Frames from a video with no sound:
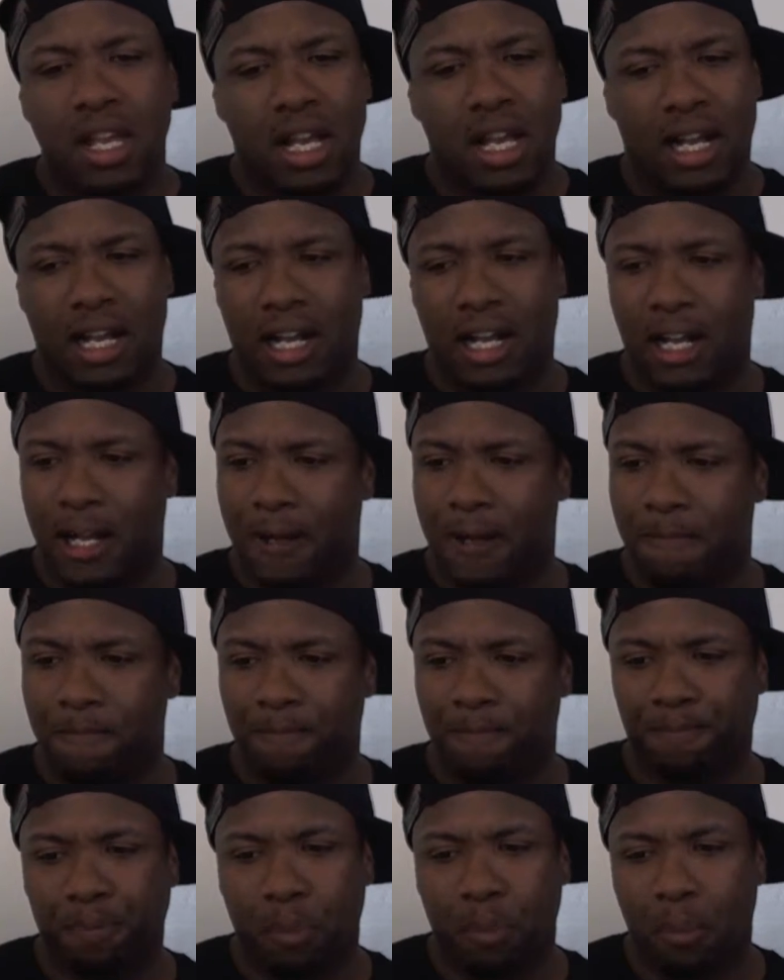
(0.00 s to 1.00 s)

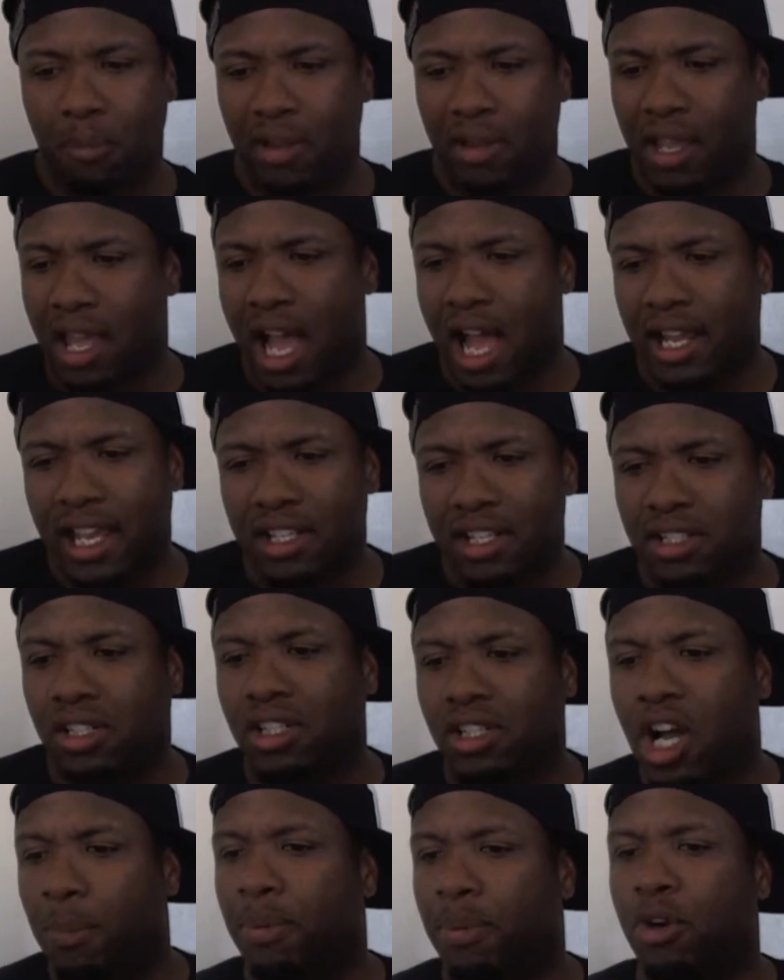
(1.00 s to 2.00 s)
I guess a
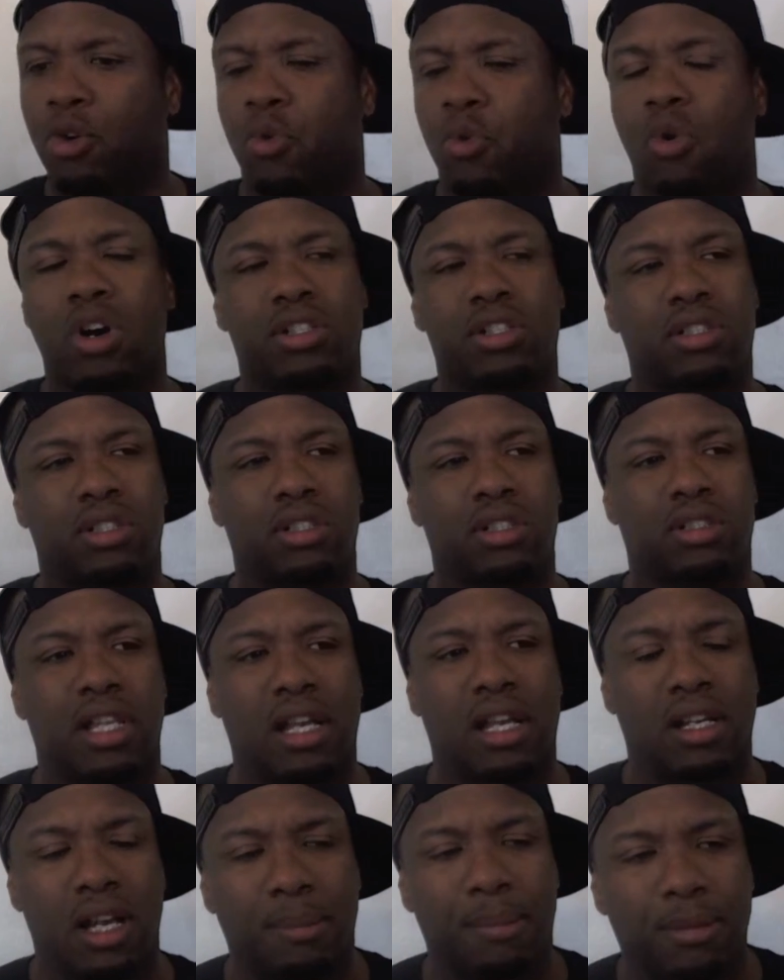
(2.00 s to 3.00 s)
couple questions
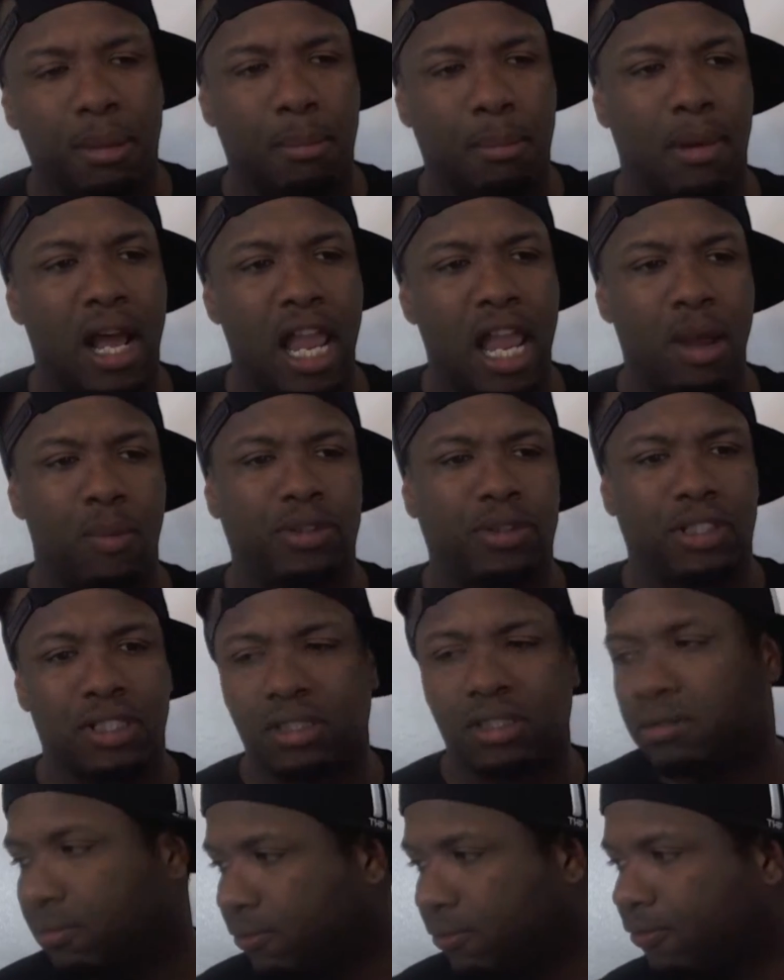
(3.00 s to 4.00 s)
that come to mind with
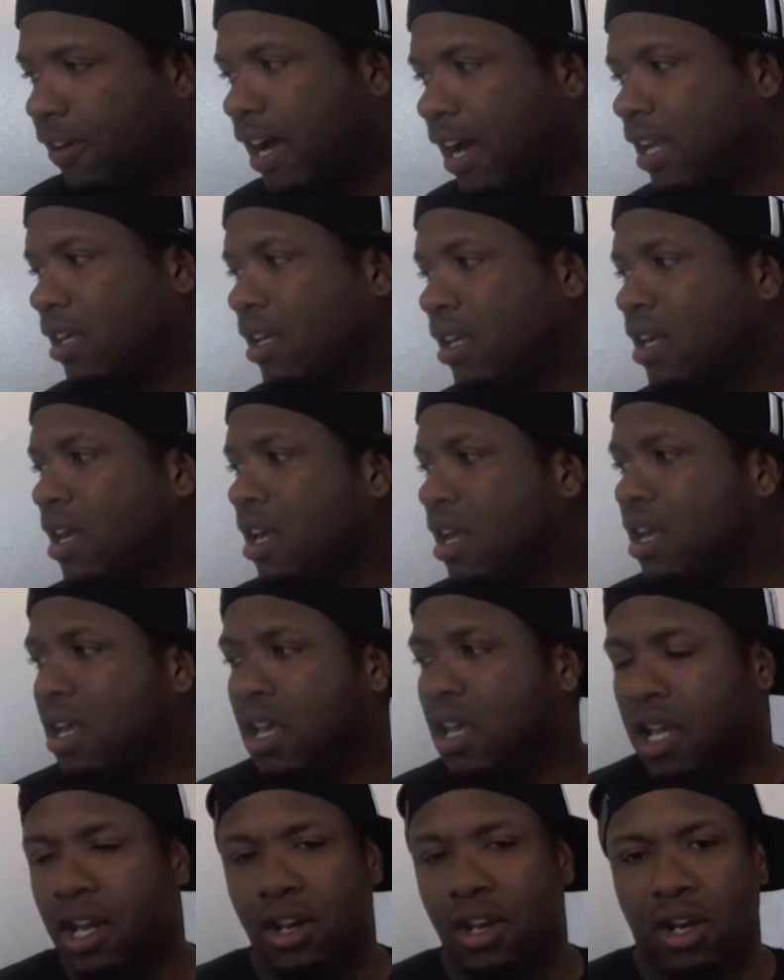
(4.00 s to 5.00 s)
this fight.
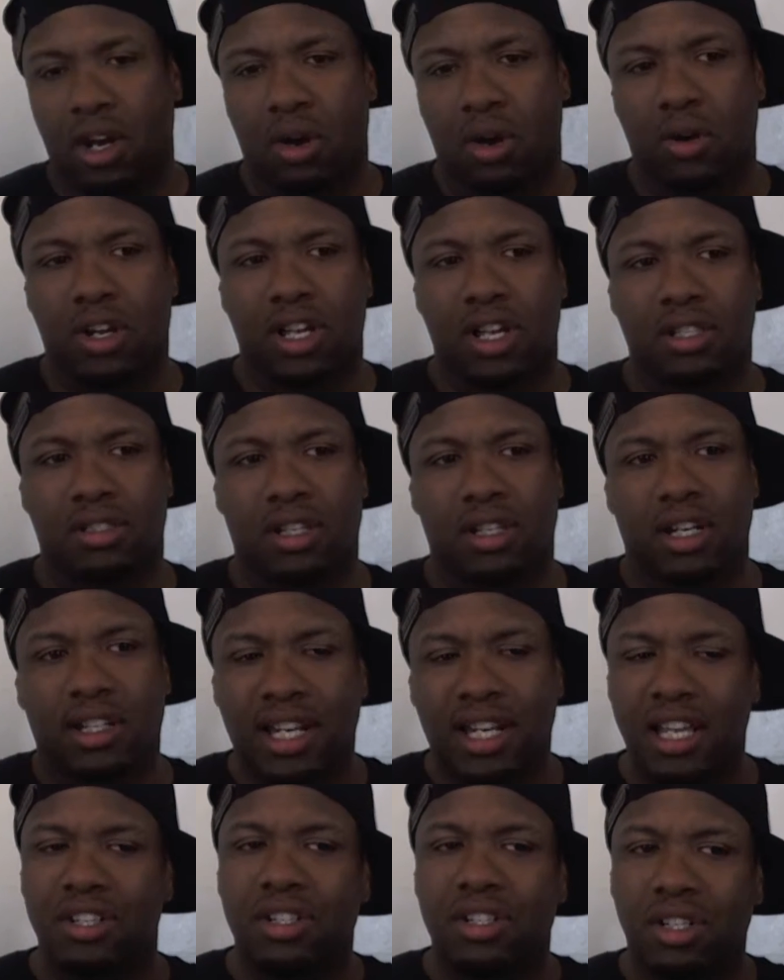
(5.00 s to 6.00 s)
Because
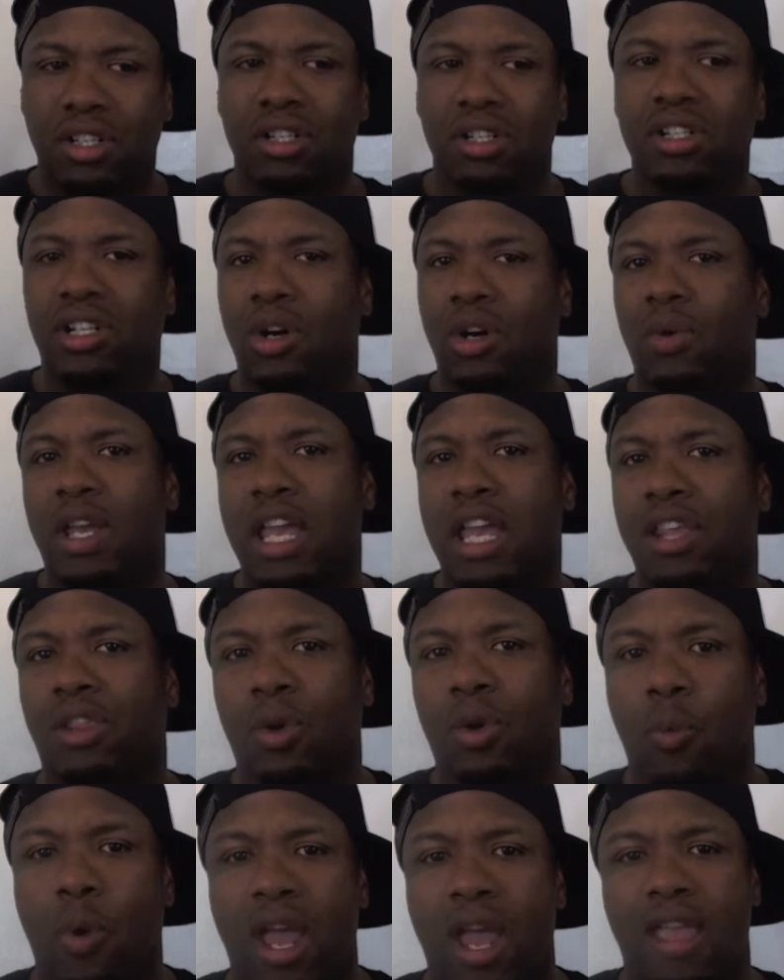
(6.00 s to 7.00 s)
this could go
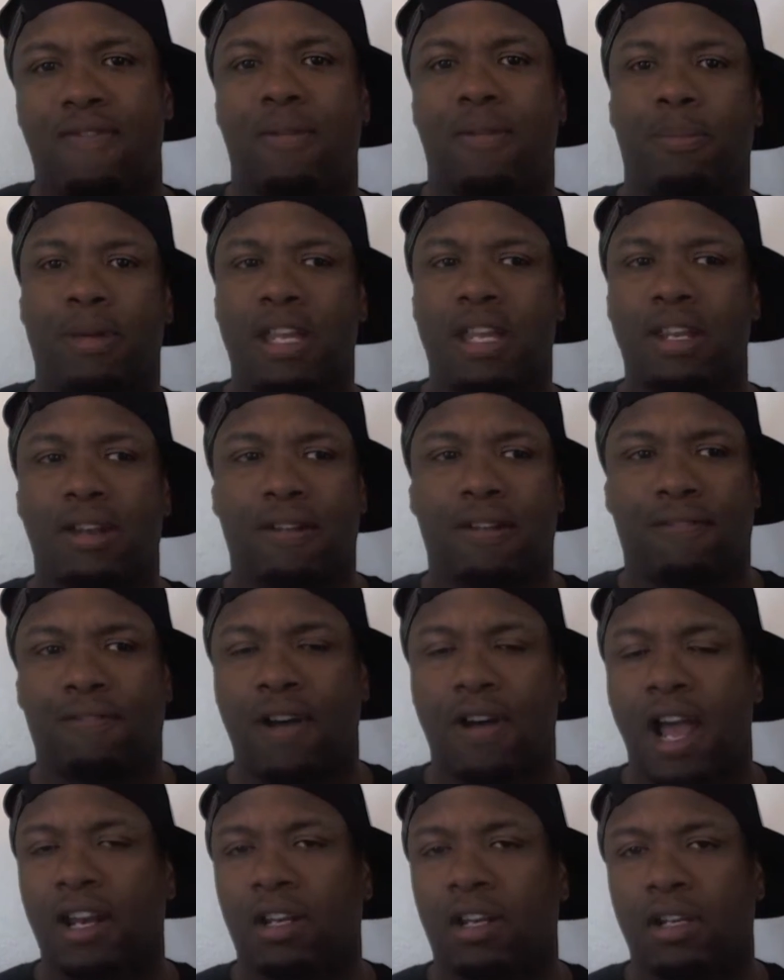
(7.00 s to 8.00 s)
either way from either
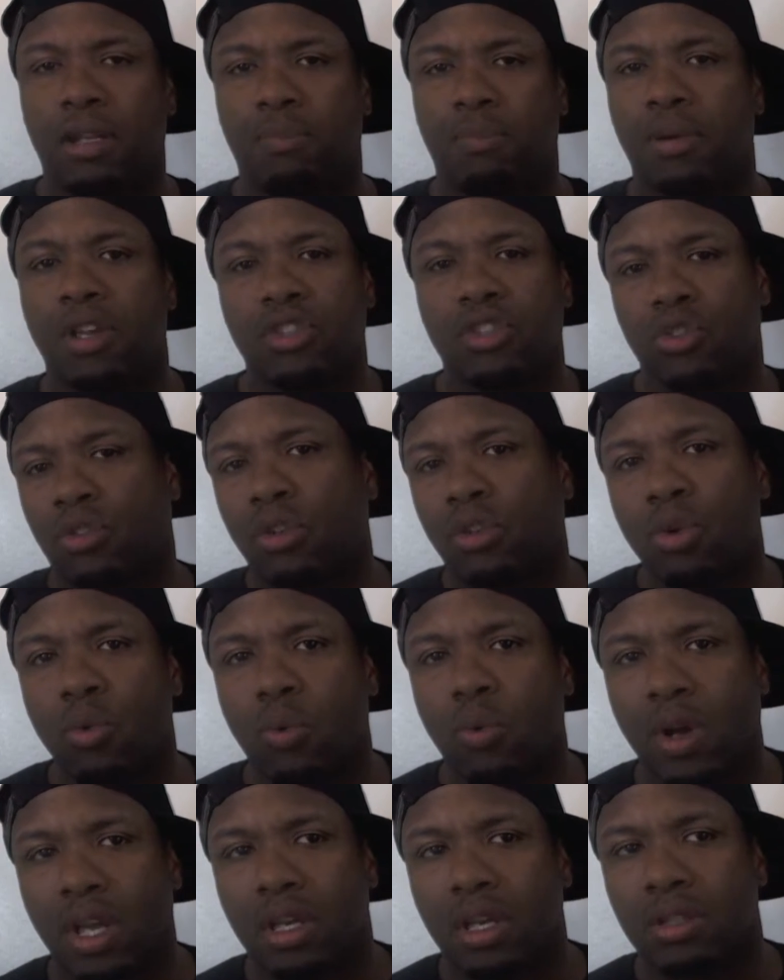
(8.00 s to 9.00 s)
fighter, depends on who
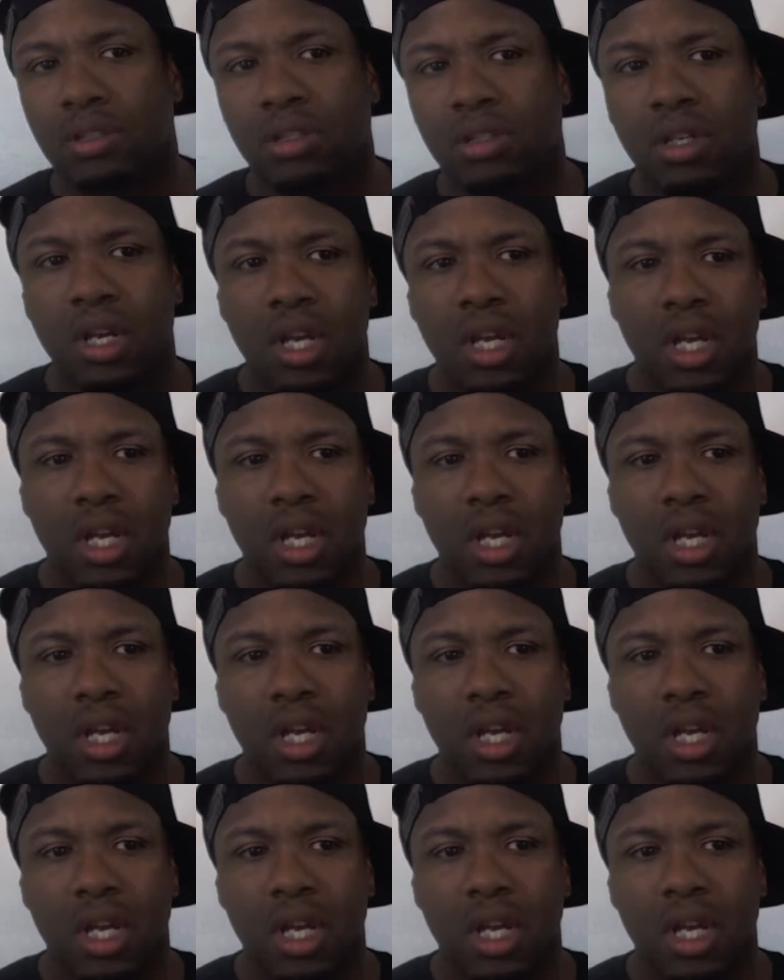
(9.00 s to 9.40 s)
wins.